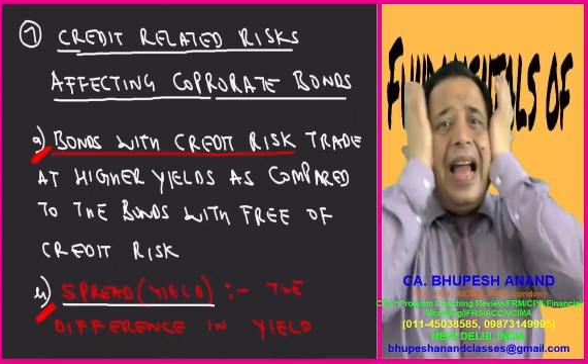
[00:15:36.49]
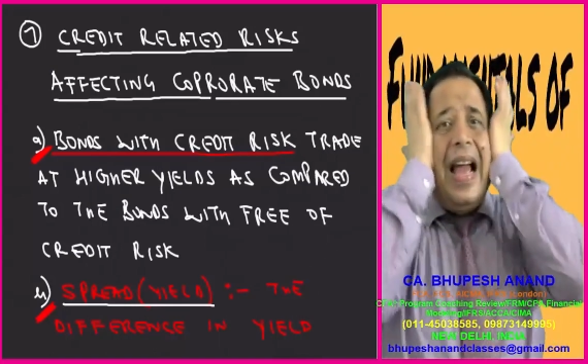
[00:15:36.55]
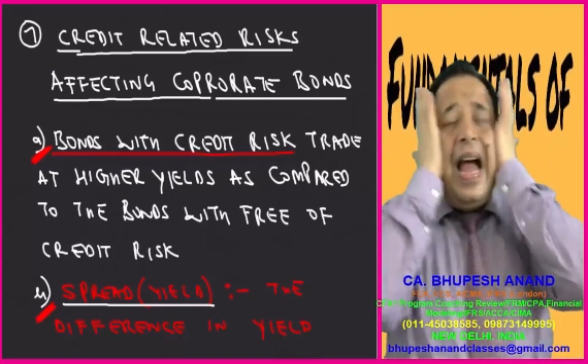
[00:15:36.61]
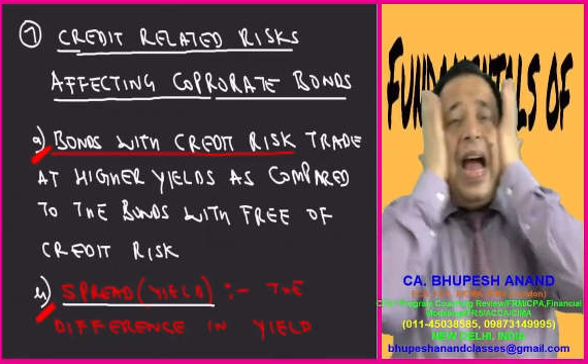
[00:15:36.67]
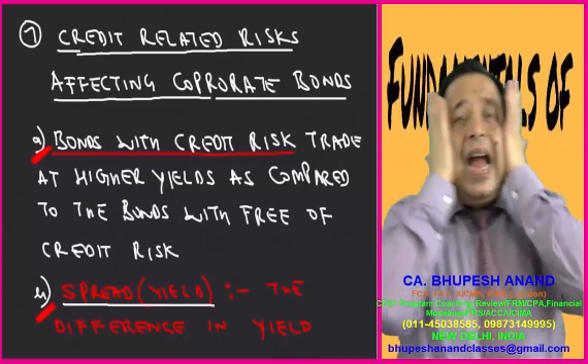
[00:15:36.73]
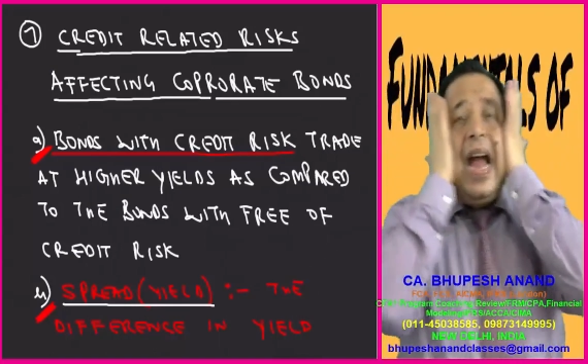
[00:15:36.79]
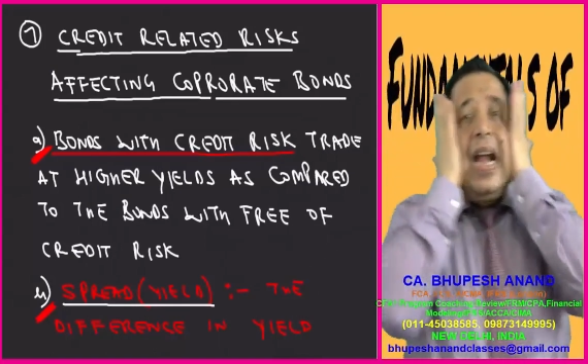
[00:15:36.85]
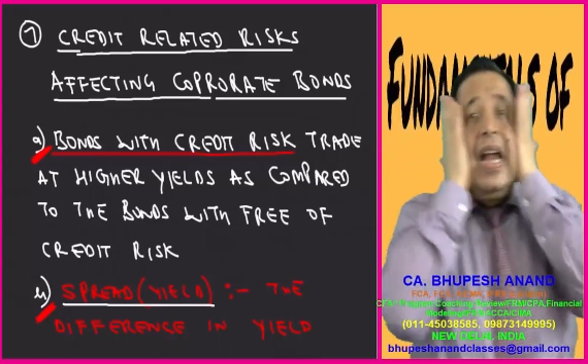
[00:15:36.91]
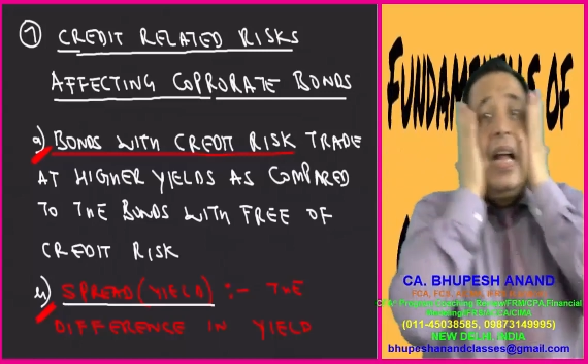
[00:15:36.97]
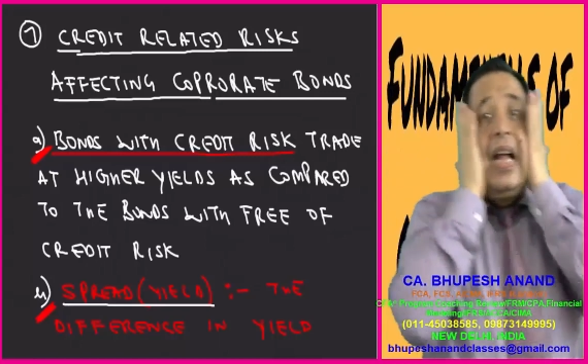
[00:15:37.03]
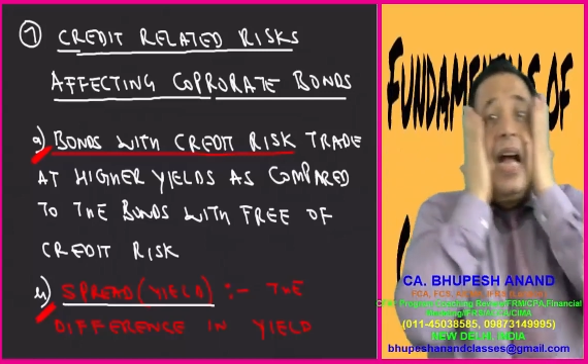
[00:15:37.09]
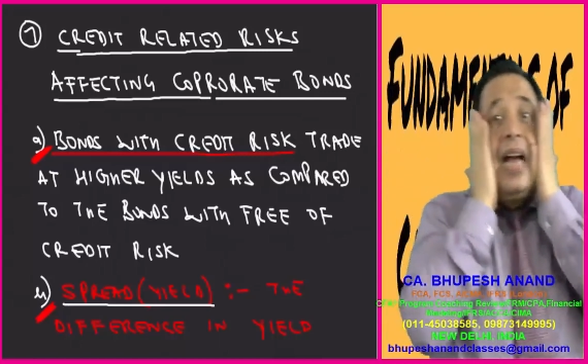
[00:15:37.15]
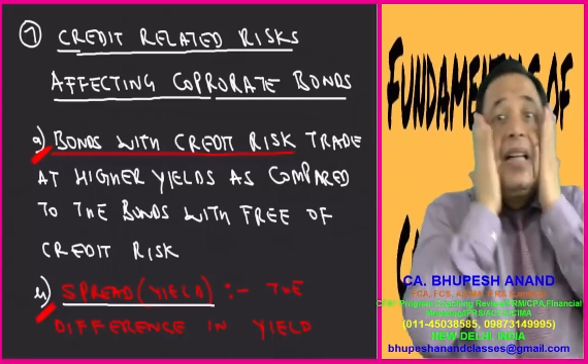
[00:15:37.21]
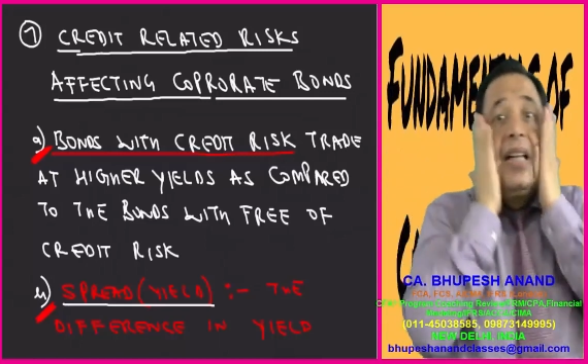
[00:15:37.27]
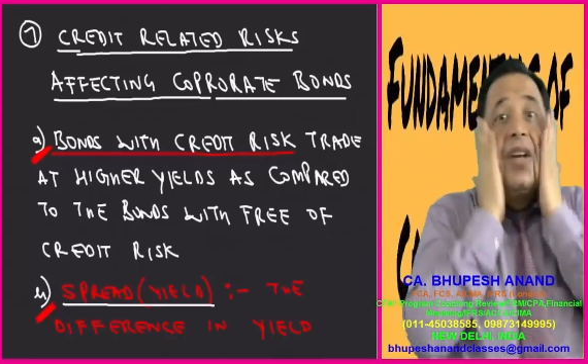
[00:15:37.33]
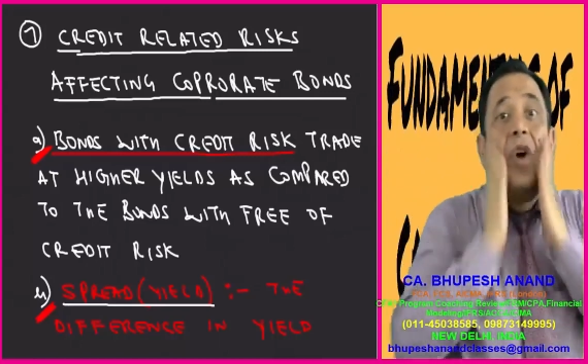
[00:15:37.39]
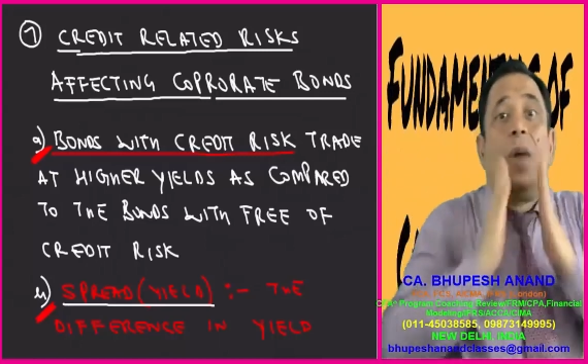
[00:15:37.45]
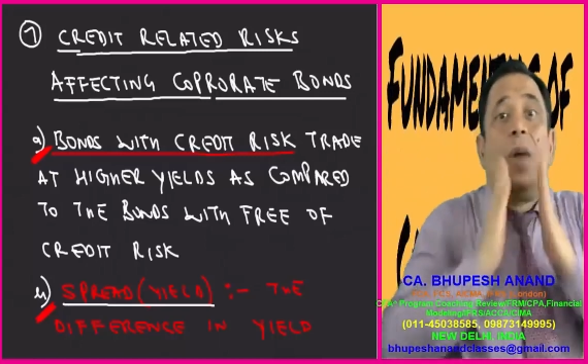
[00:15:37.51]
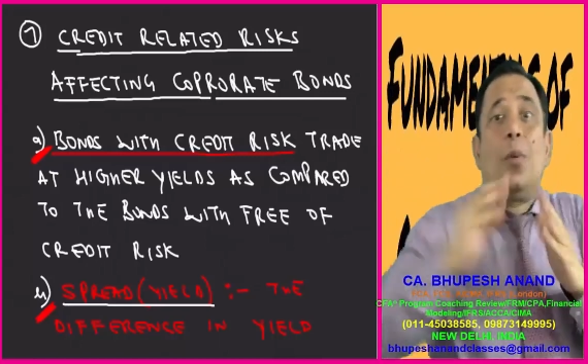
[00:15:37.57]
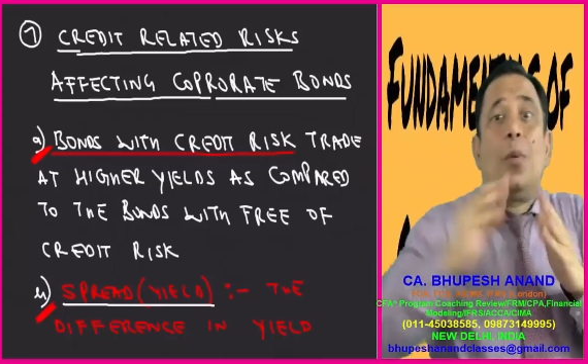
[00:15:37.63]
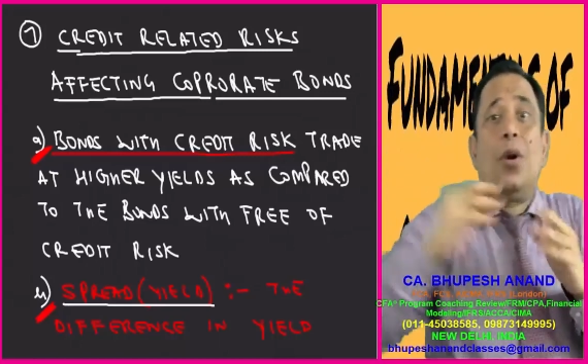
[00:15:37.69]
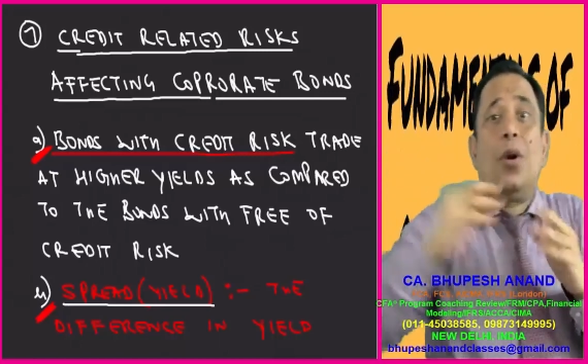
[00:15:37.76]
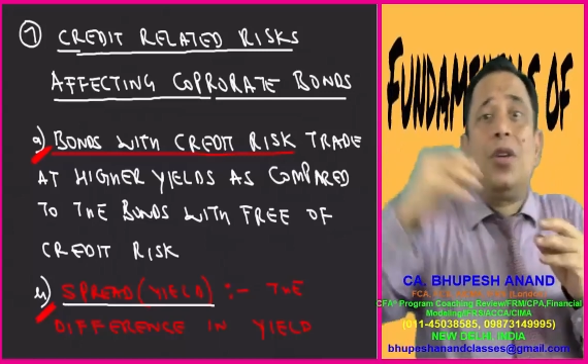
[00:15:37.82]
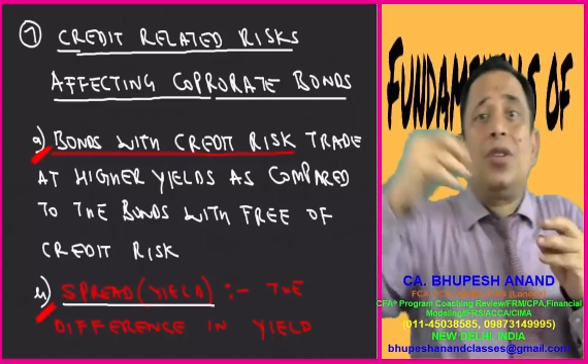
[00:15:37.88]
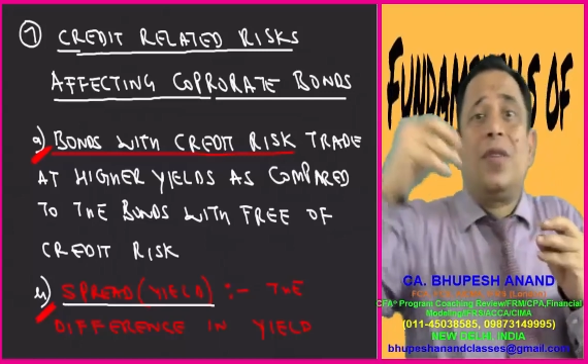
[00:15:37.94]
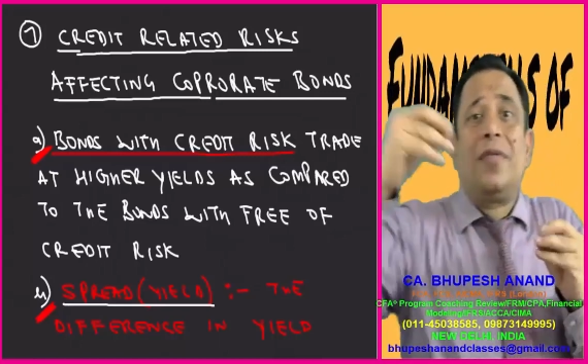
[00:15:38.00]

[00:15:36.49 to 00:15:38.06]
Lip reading: And the components